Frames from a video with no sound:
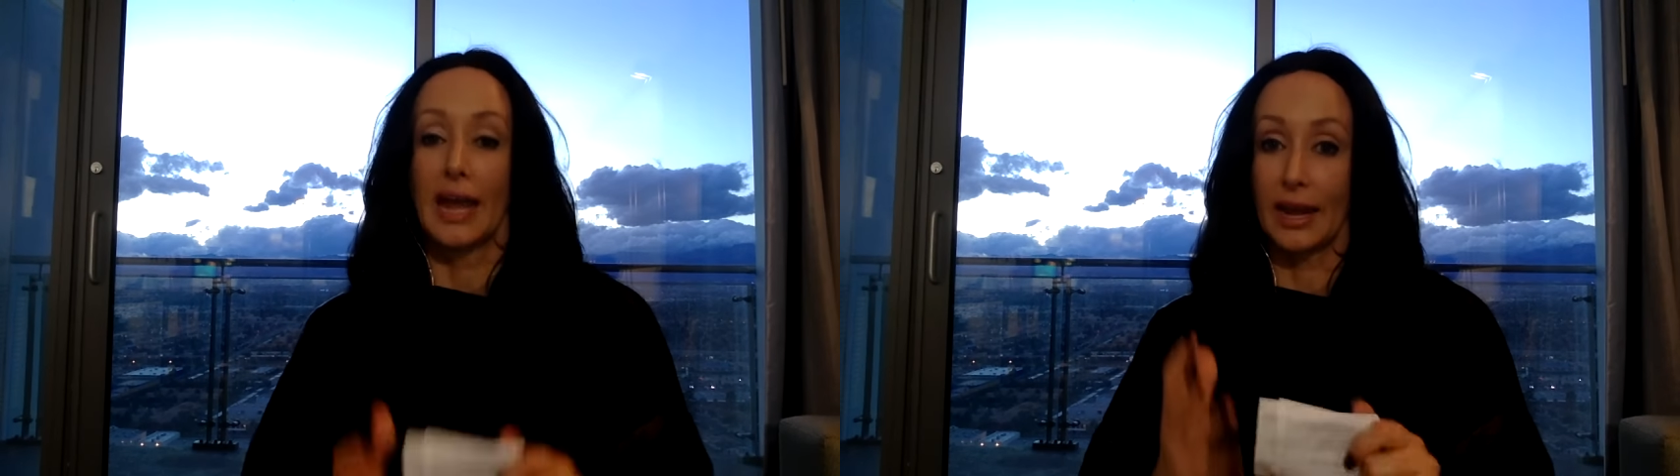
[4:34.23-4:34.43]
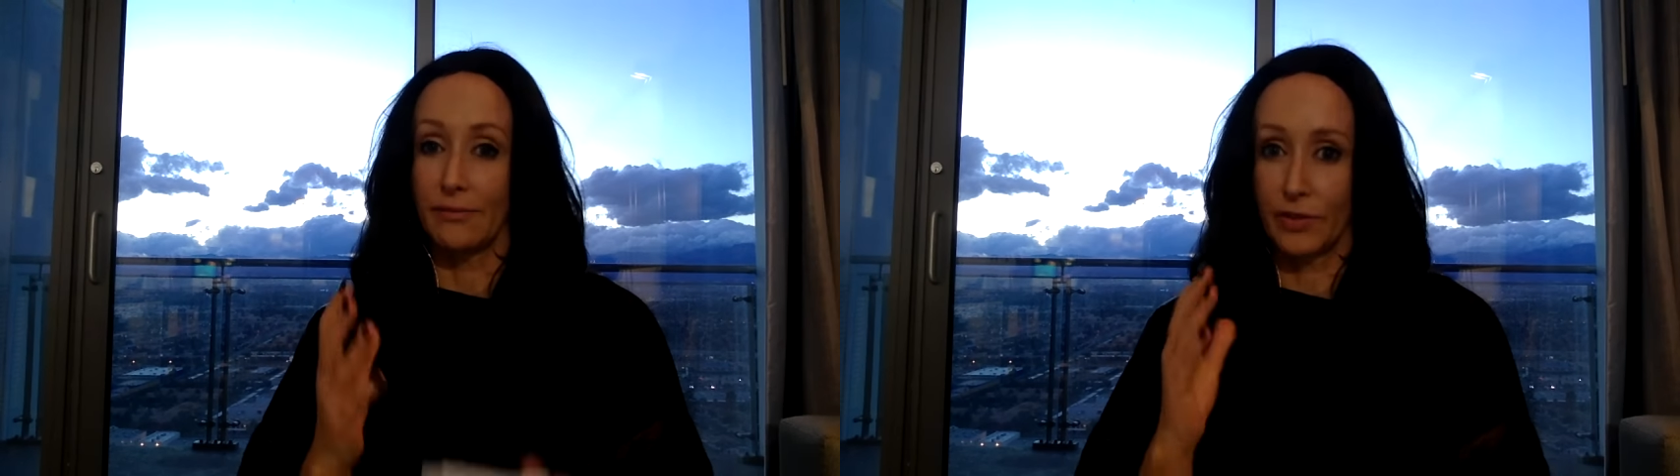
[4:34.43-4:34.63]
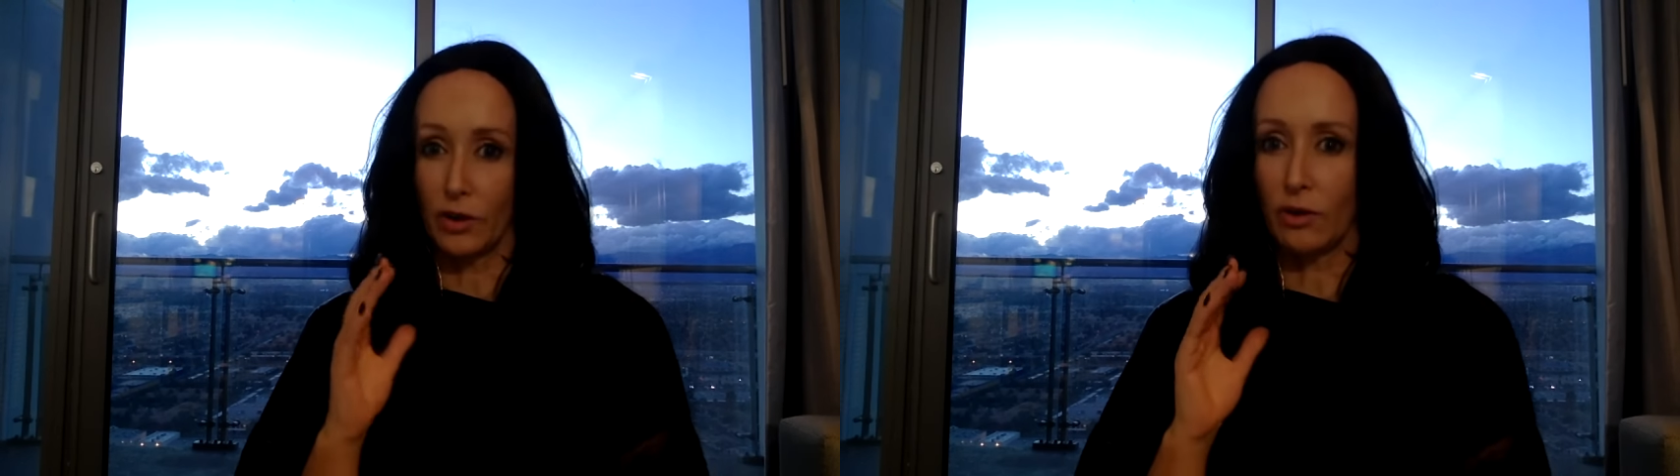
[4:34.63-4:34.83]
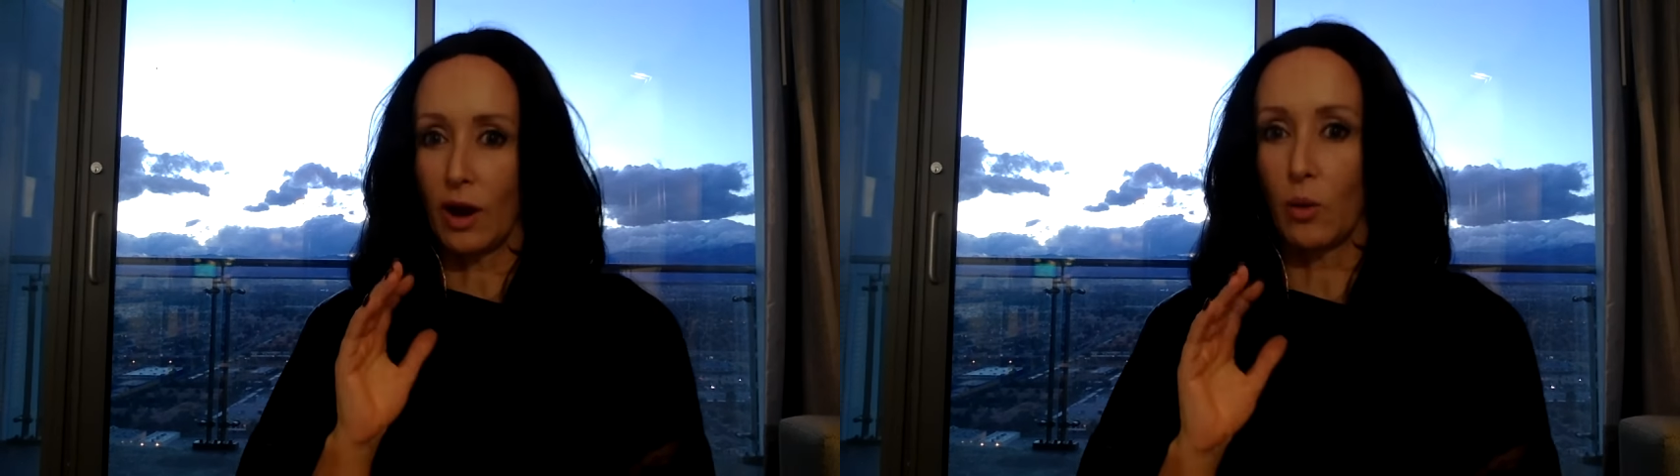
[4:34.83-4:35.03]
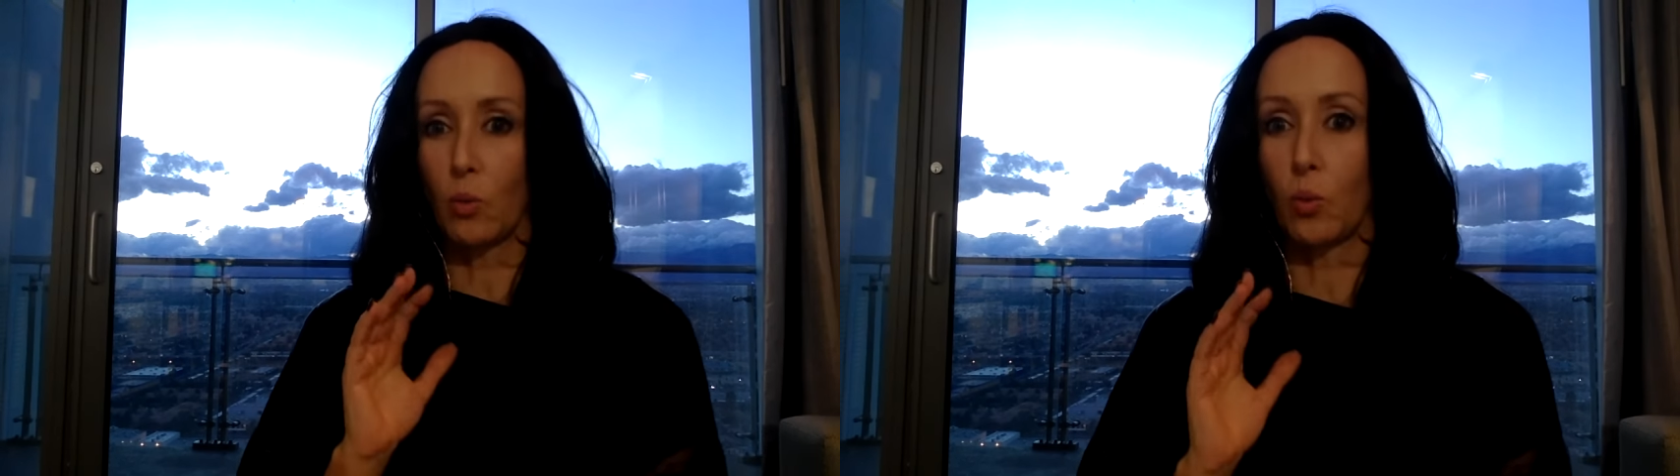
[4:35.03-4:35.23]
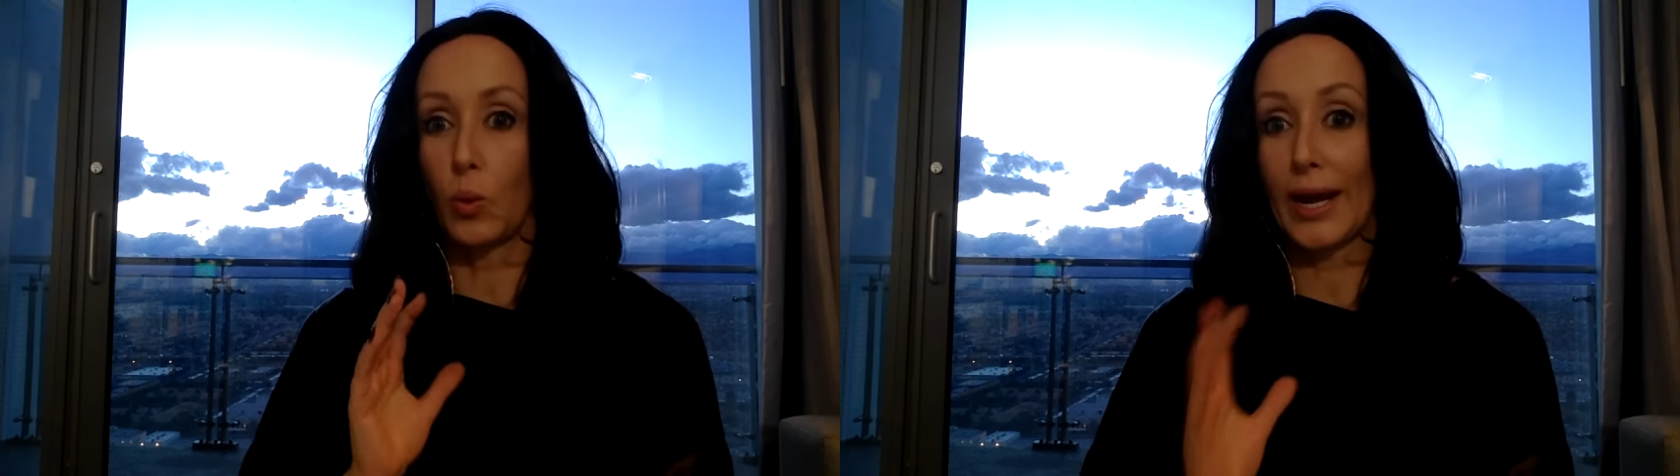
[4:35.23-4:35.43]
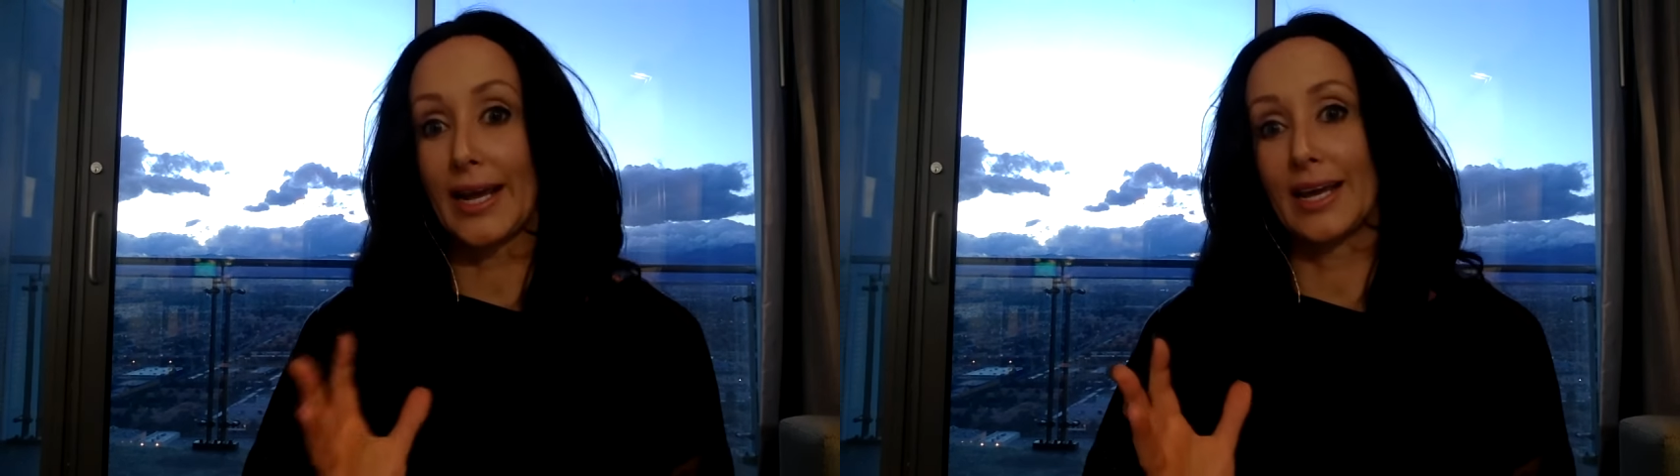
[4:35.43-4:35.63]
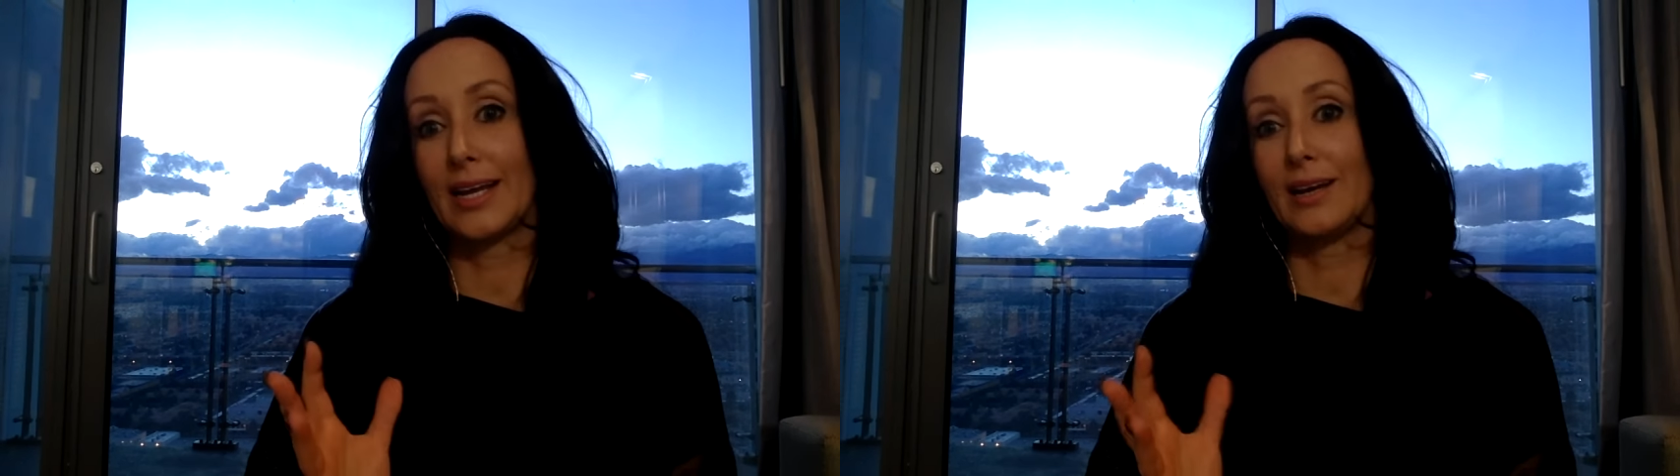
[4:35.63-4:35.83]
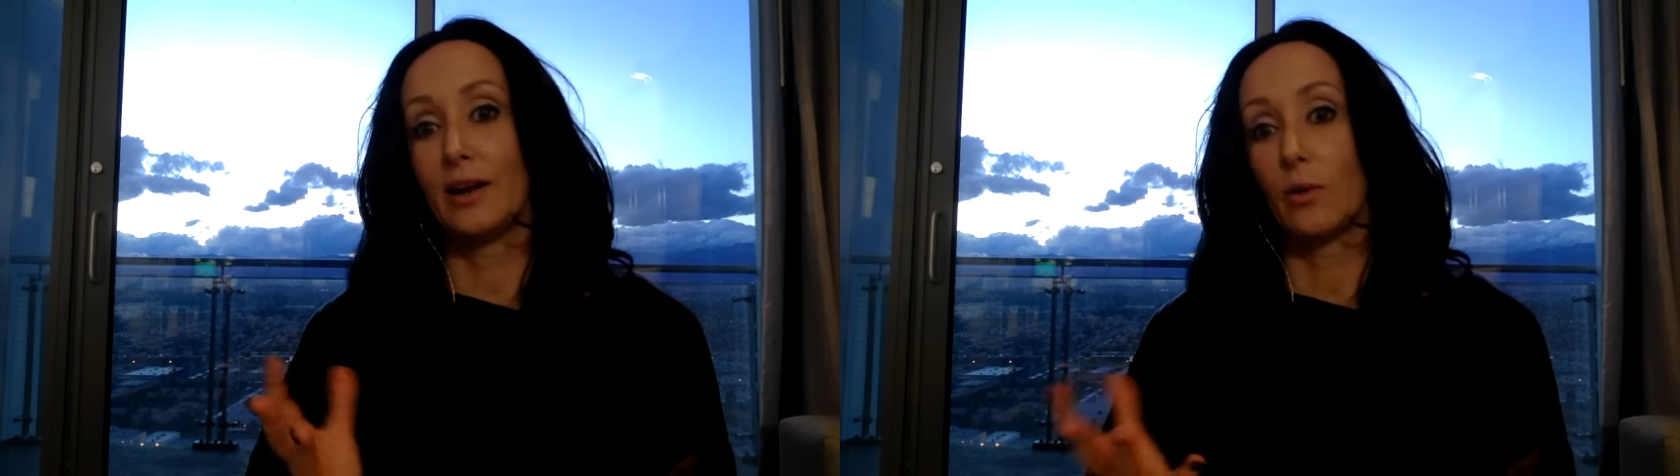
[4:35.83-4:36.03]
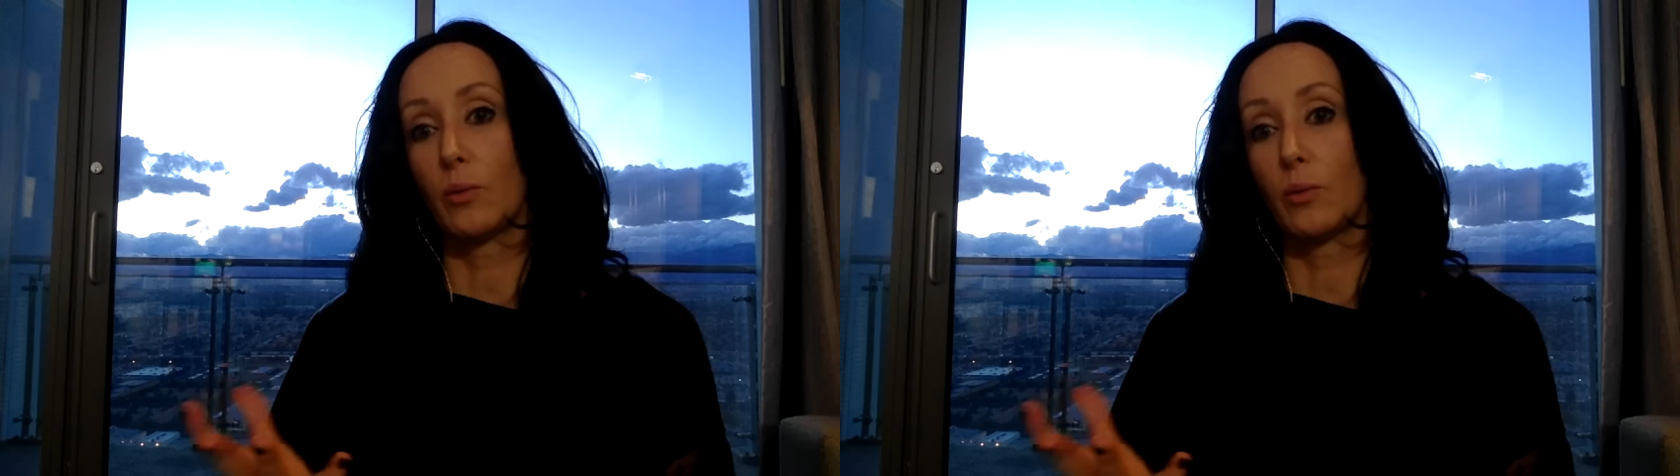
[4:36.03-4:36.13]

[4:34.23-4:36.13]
If you're a Wiccan